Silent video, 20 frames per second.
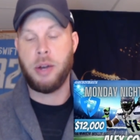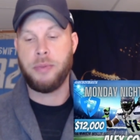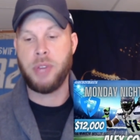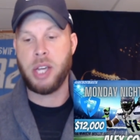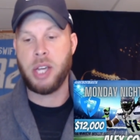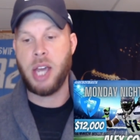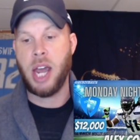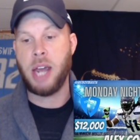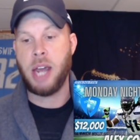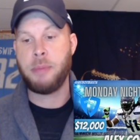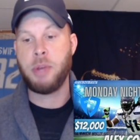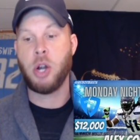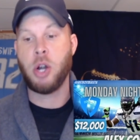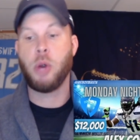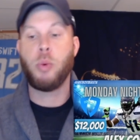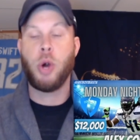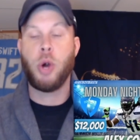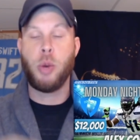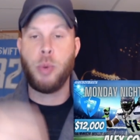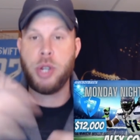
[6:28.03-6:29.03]
the game here
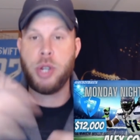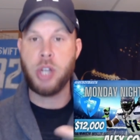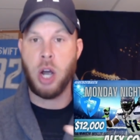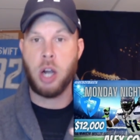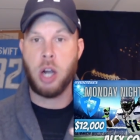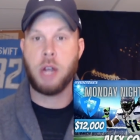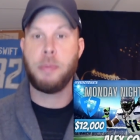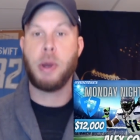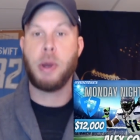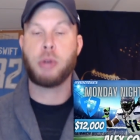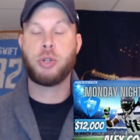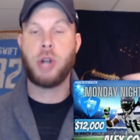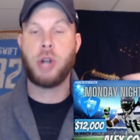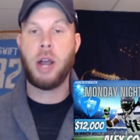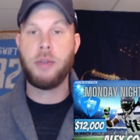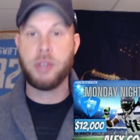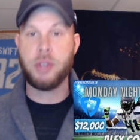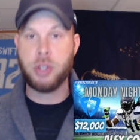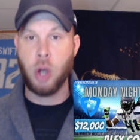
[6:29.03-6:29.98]
where we talk about Travis